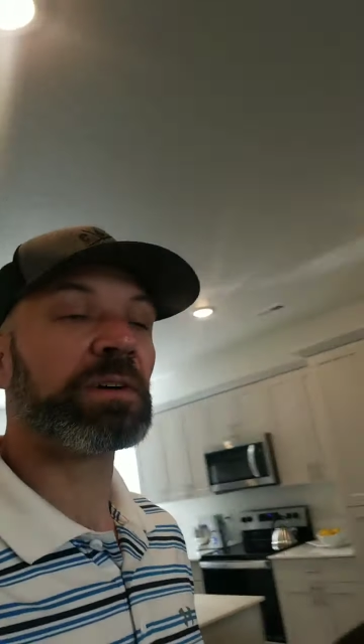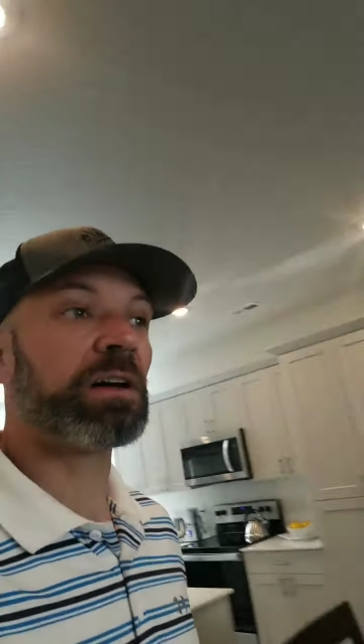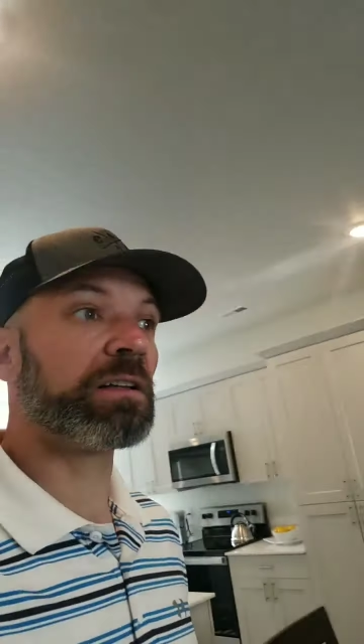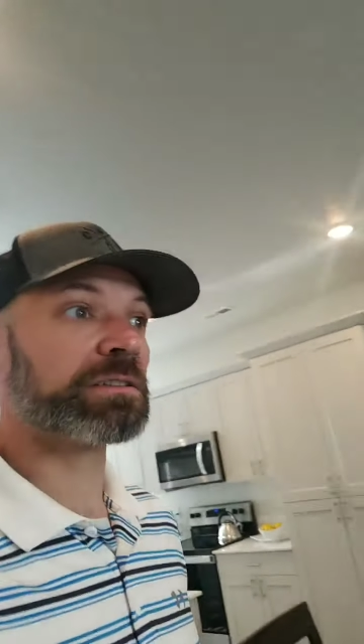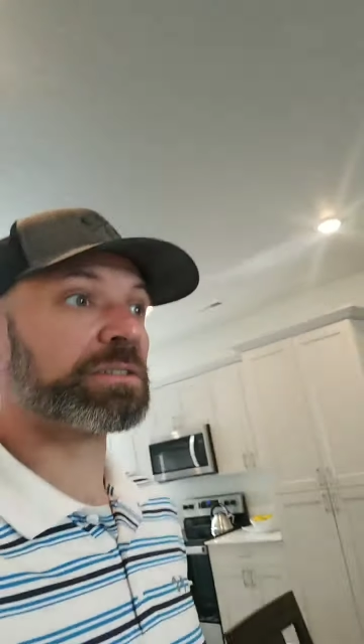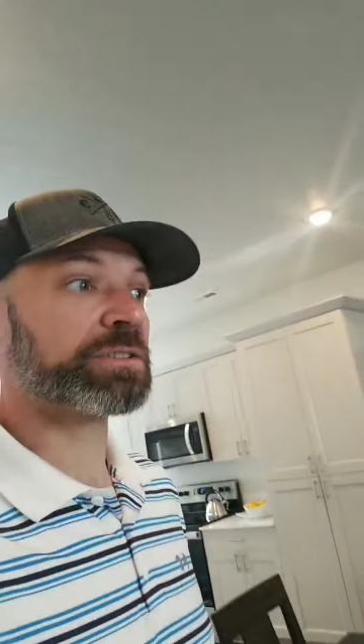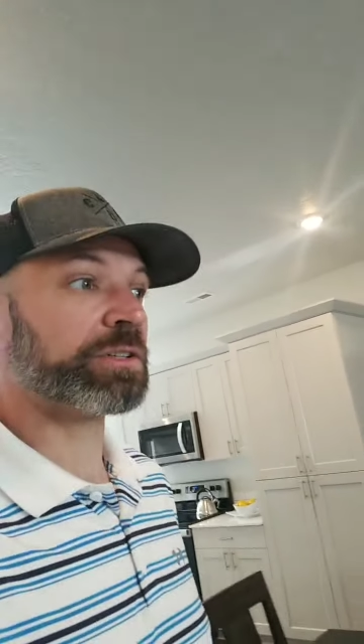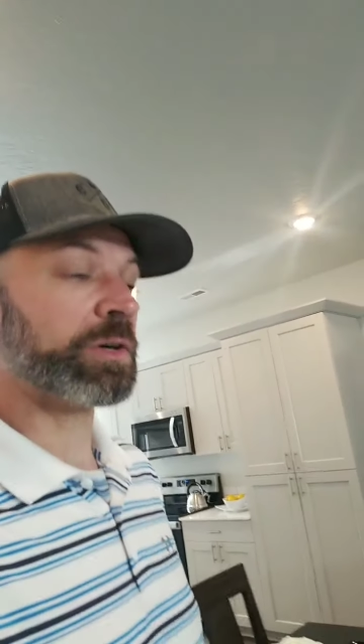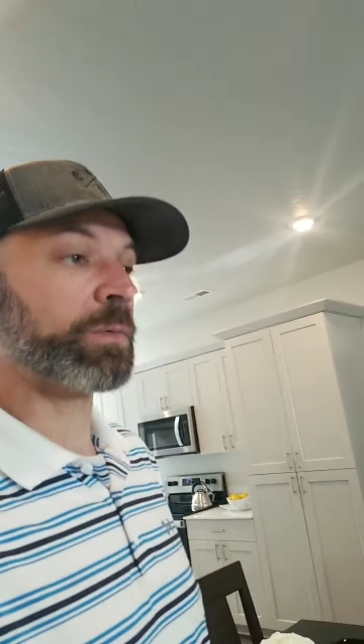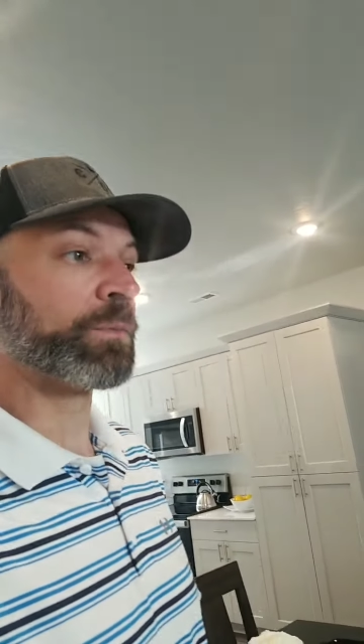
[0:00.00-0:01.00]
Falls.
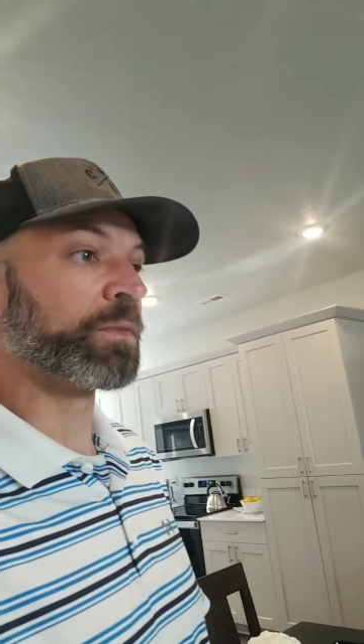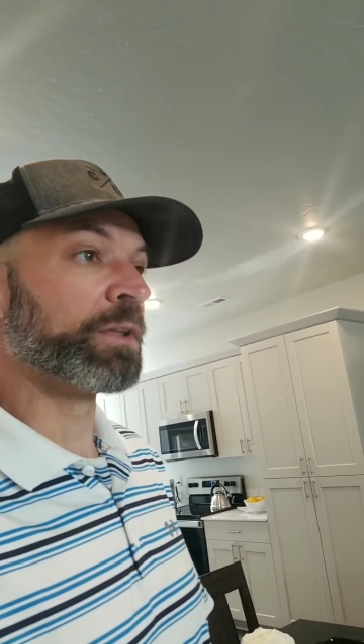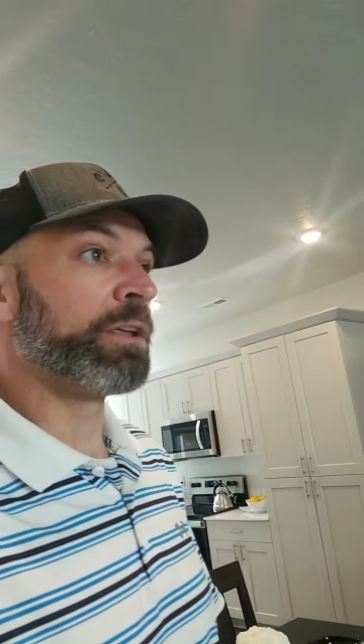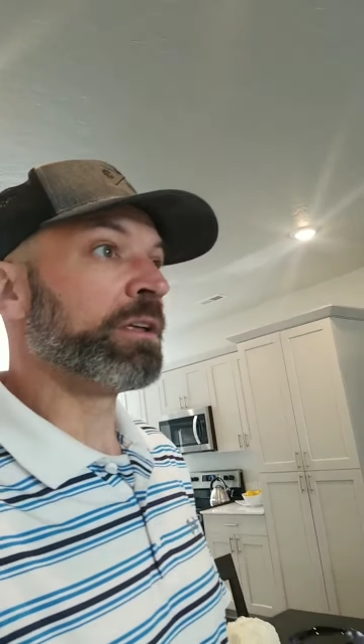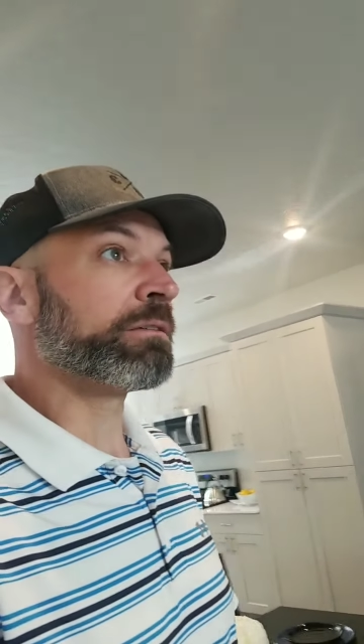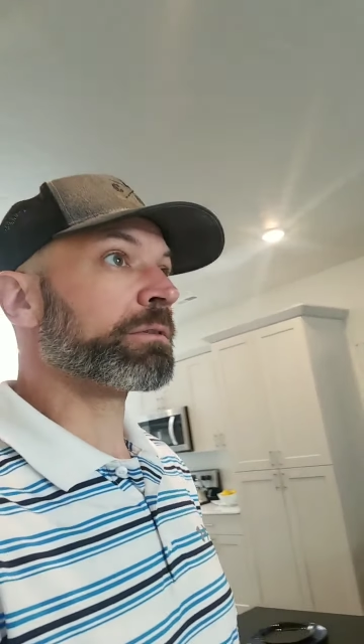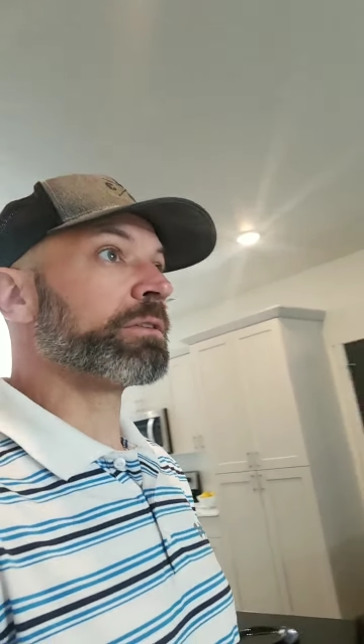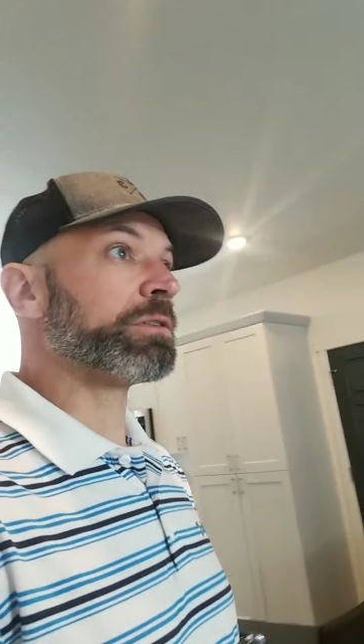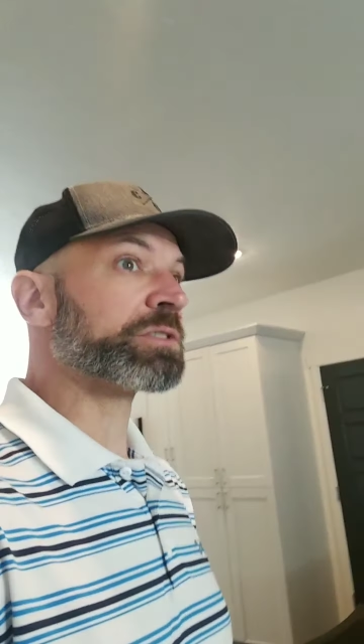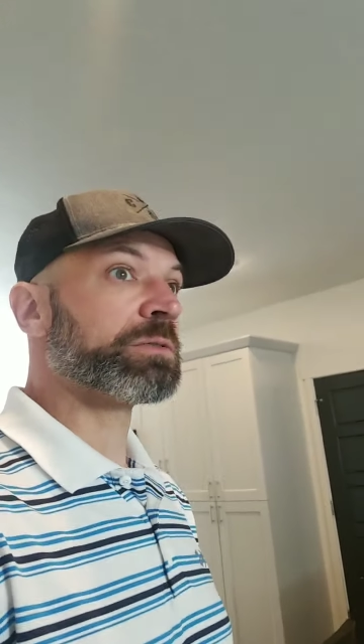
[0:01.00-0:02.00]
So for
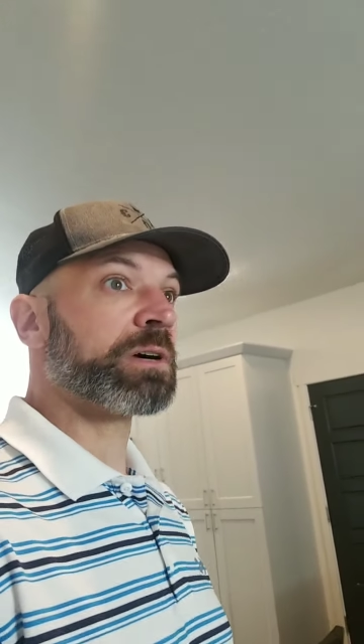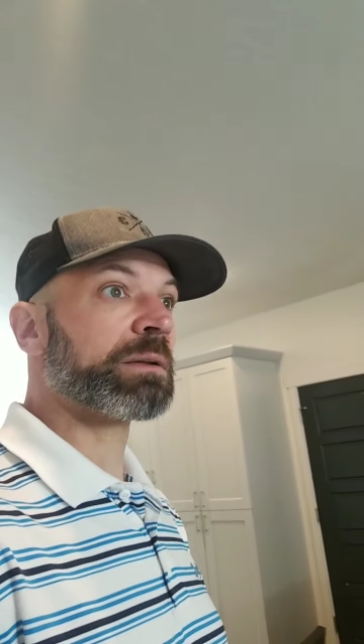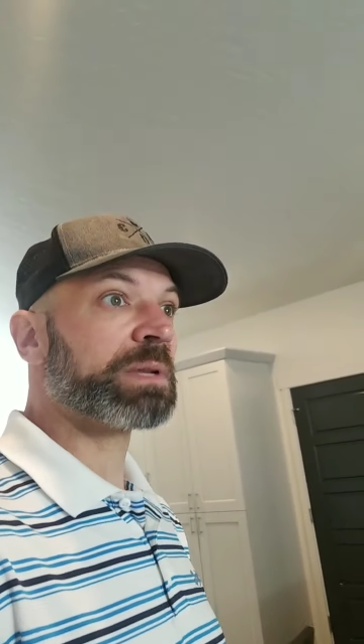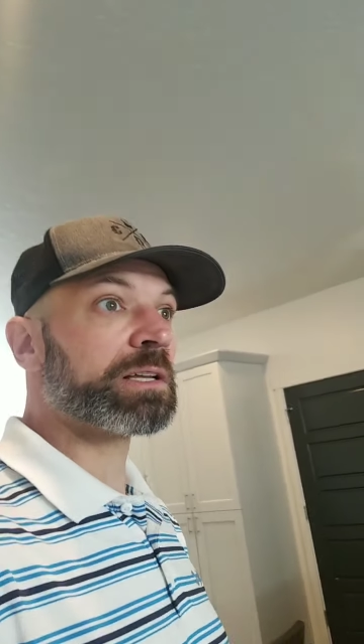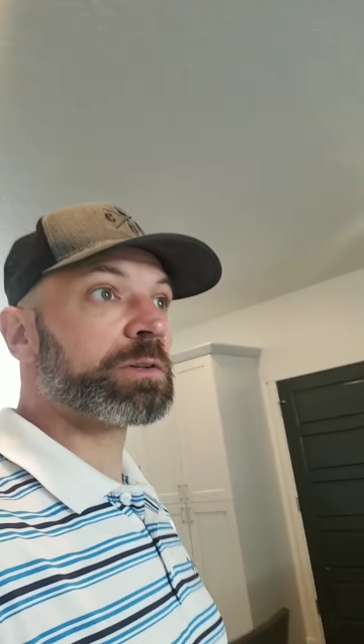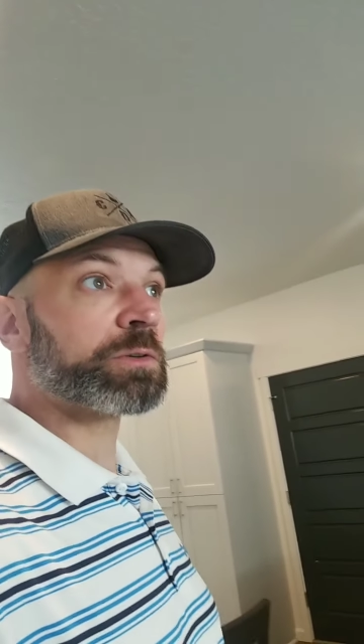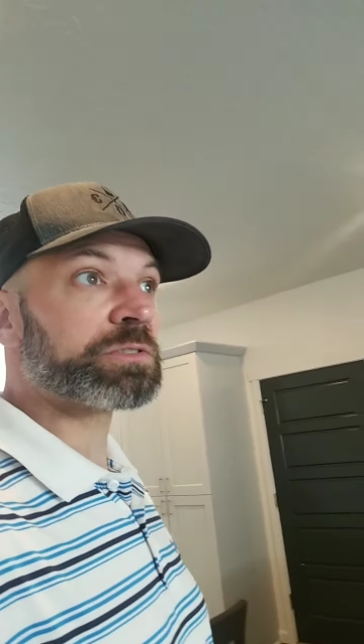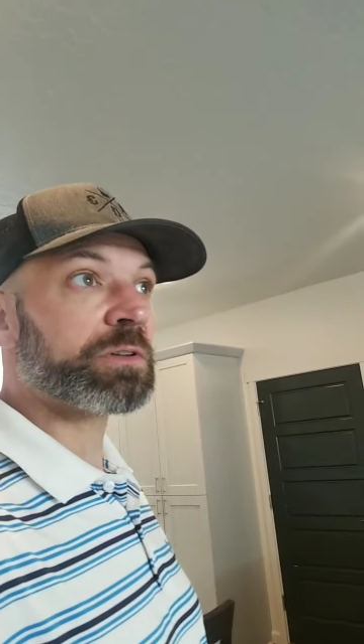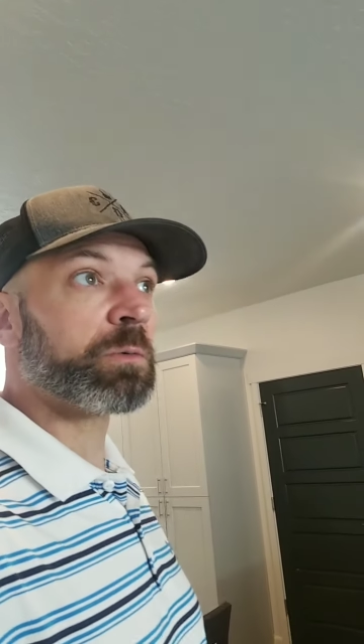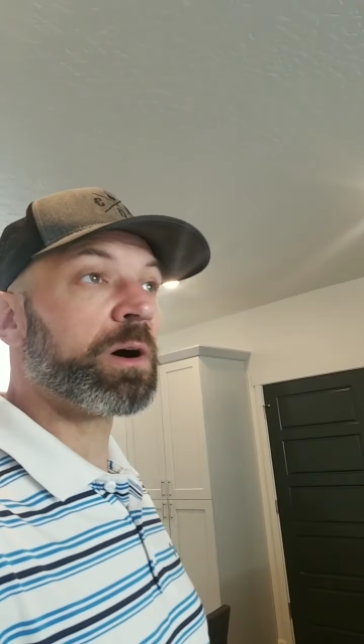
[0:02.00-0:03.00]
those that want to be close
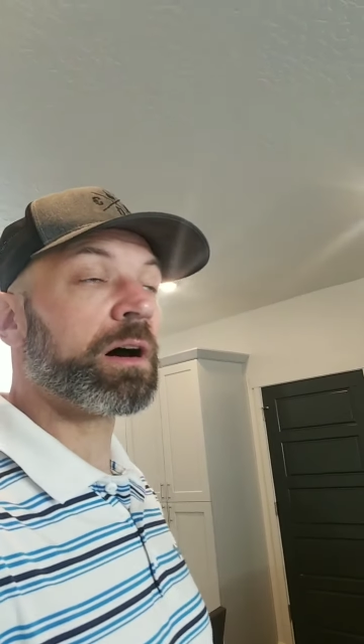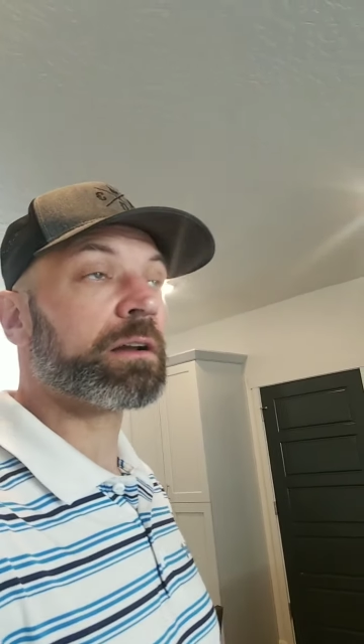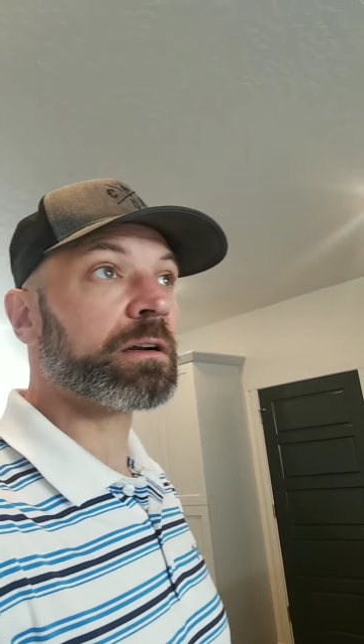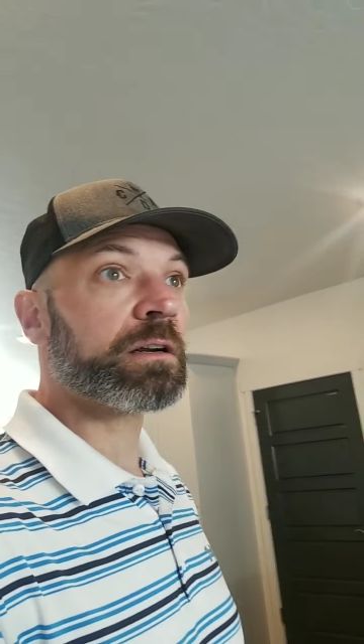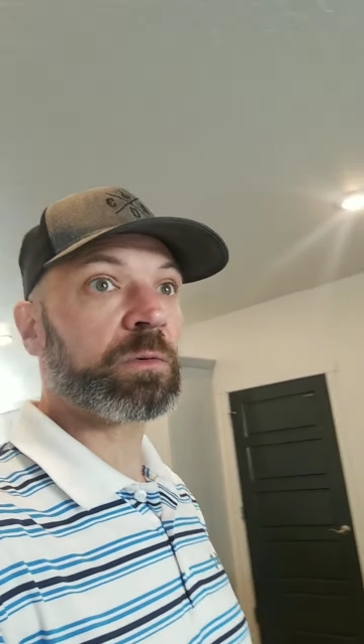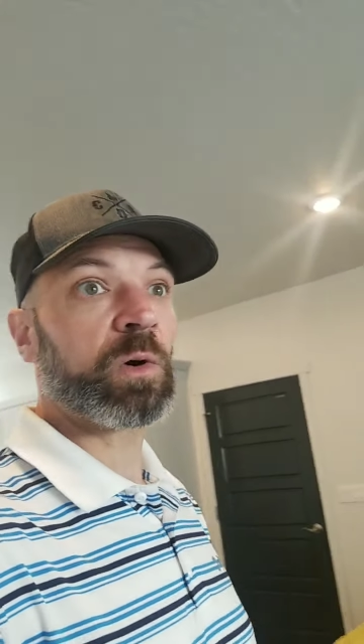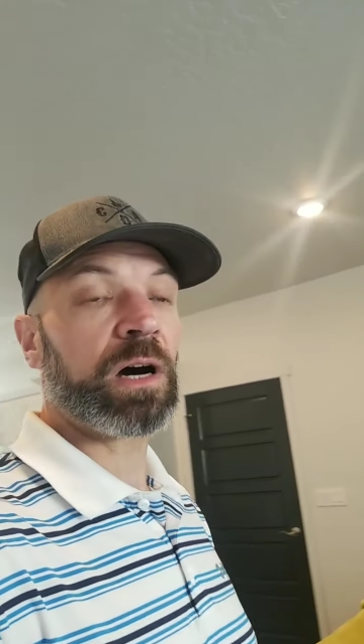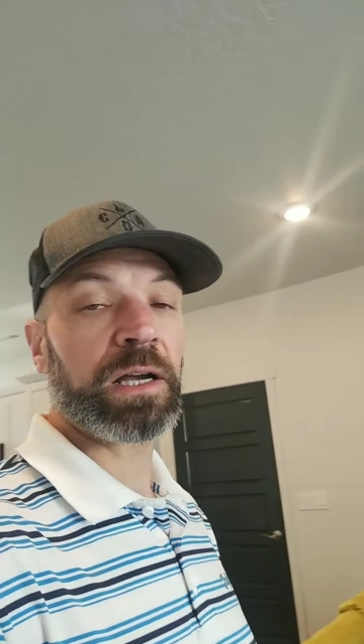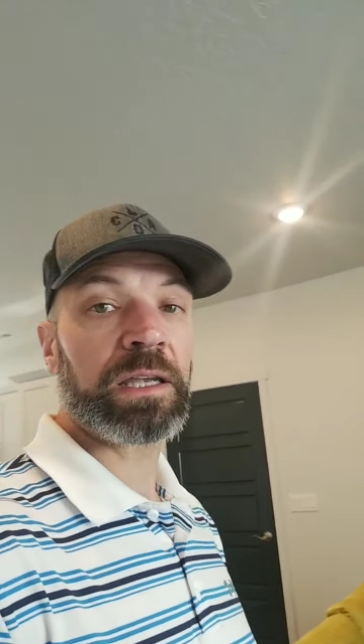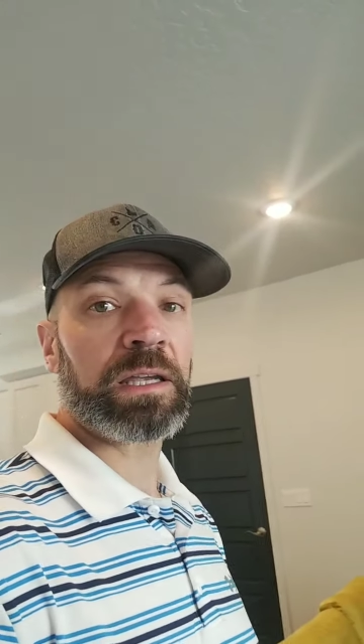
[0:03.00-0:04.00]
to the water and
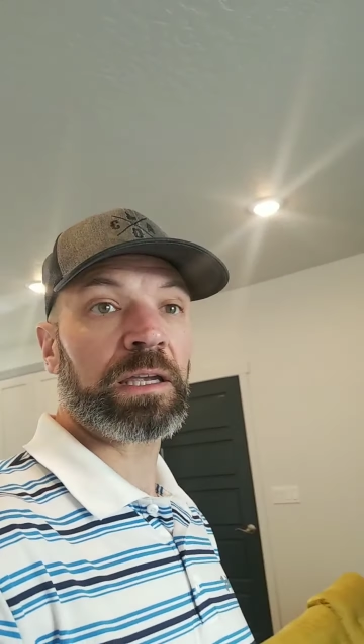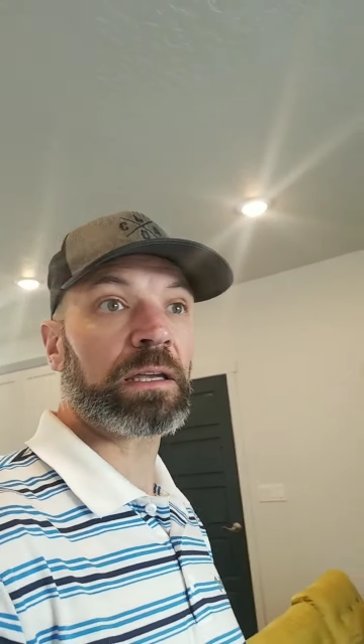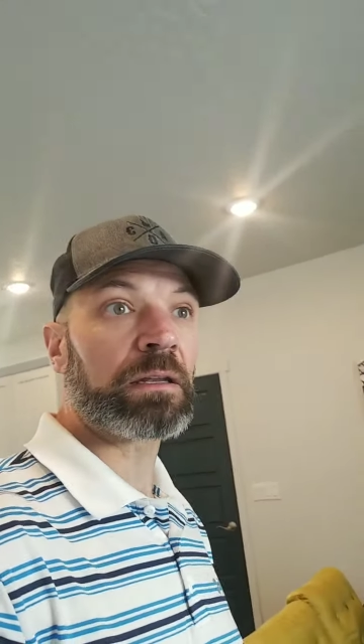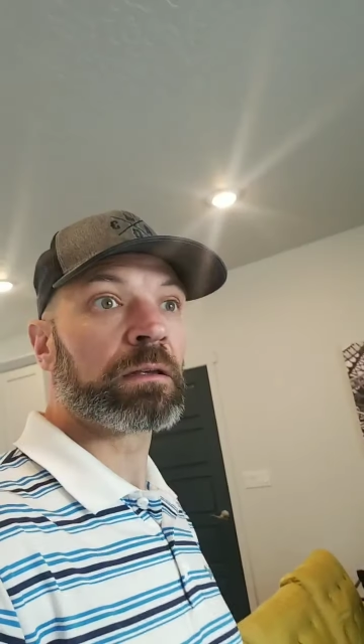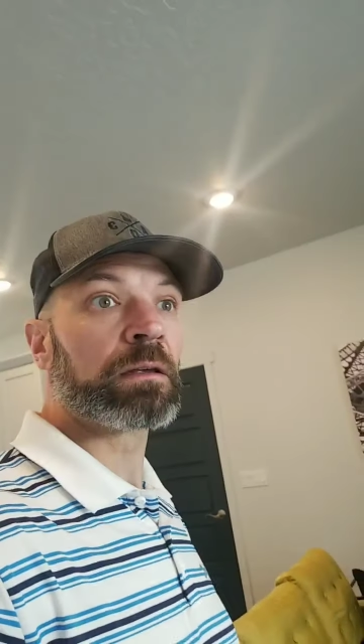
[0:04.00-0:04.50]
walking, and